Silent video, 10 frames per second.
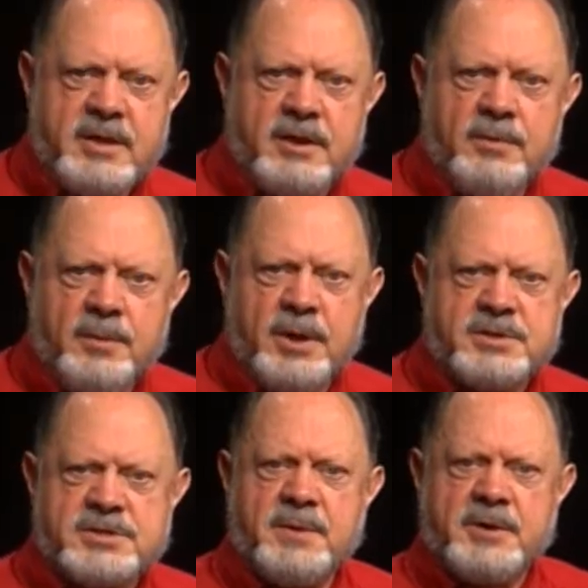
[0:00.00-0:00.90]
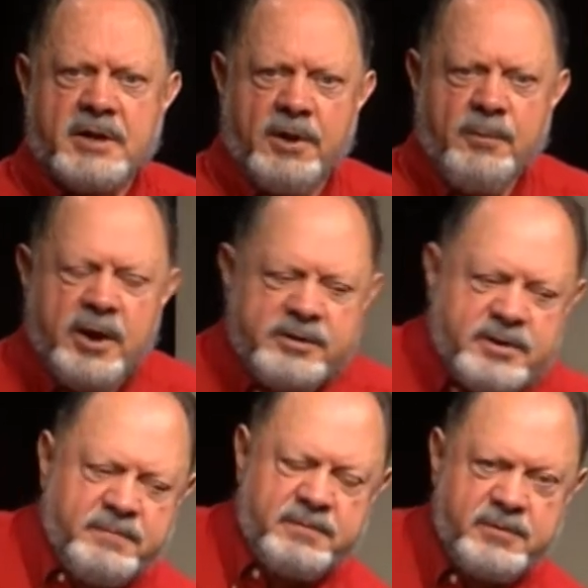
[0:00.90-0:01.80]
that it's something that I want
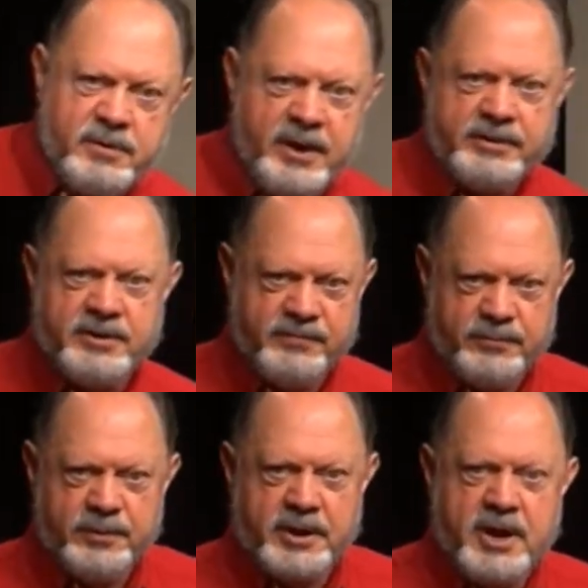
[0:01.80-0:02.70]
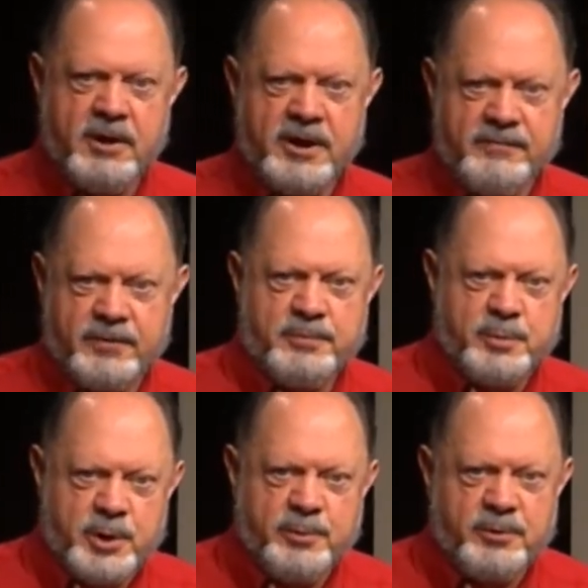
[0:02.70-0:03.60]
to throw out there for the caregiver
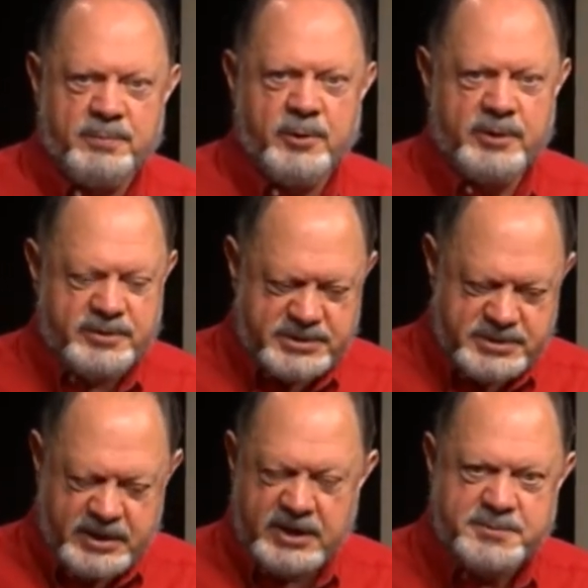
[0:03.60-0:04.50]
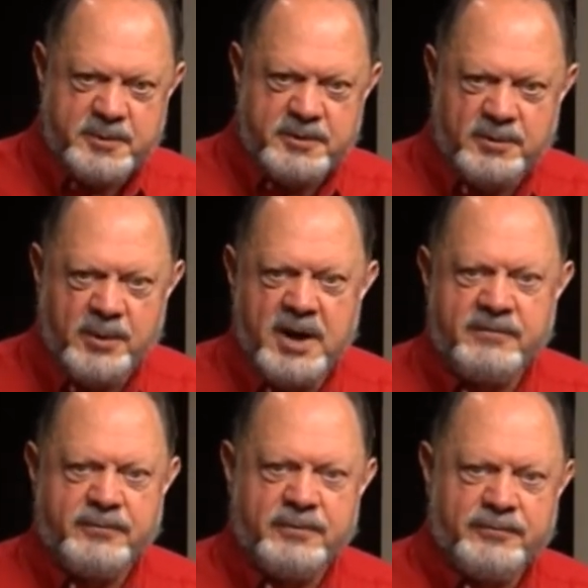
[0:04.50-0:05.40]
people, whether it's the husband or the
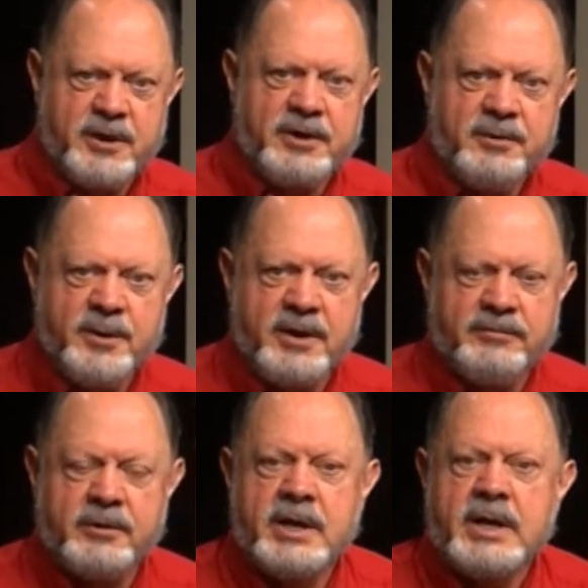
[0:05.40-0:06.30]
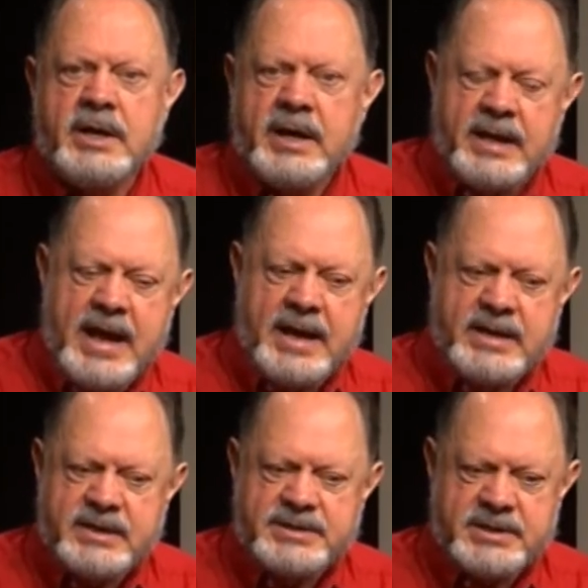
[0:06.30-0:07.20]
wife or a friend or whatever, and that
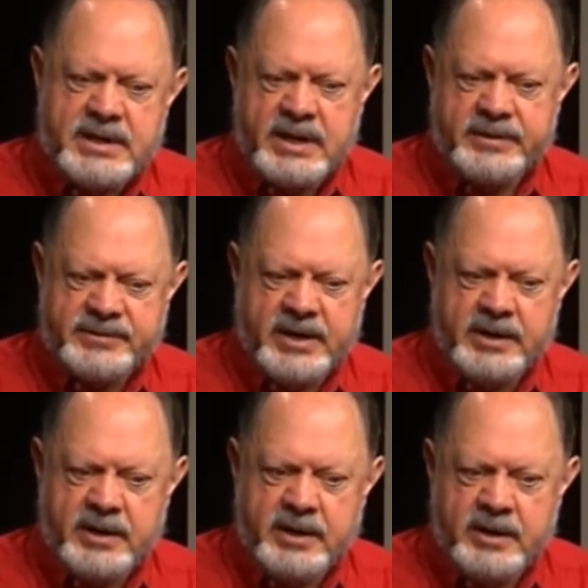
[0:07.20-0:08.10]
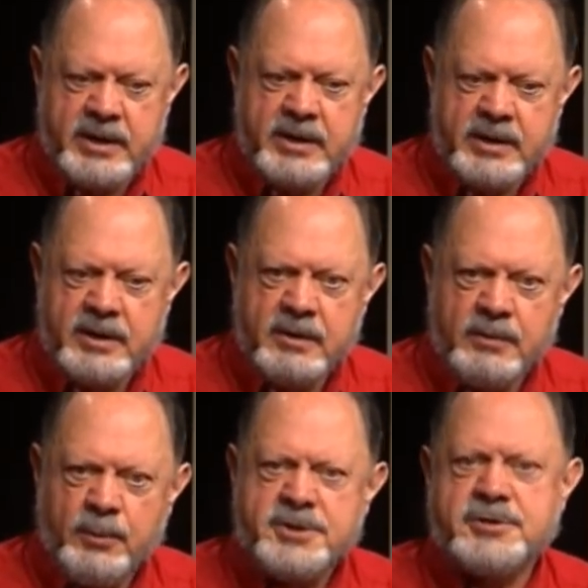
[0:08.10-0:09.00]
is that
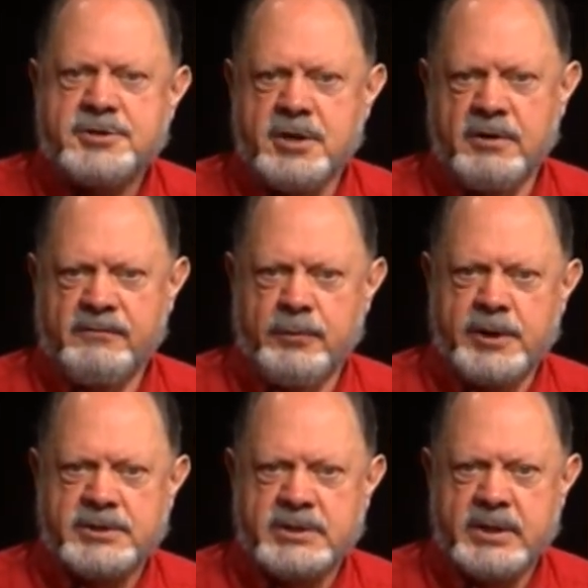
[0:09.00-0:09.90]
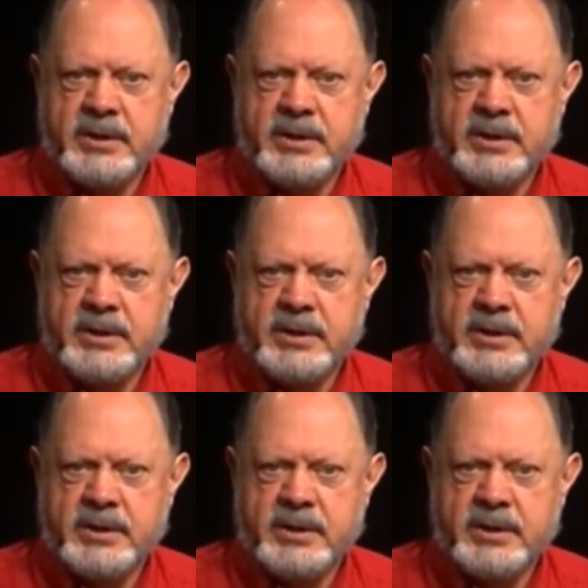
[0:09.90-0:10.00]
what's your tone of voice?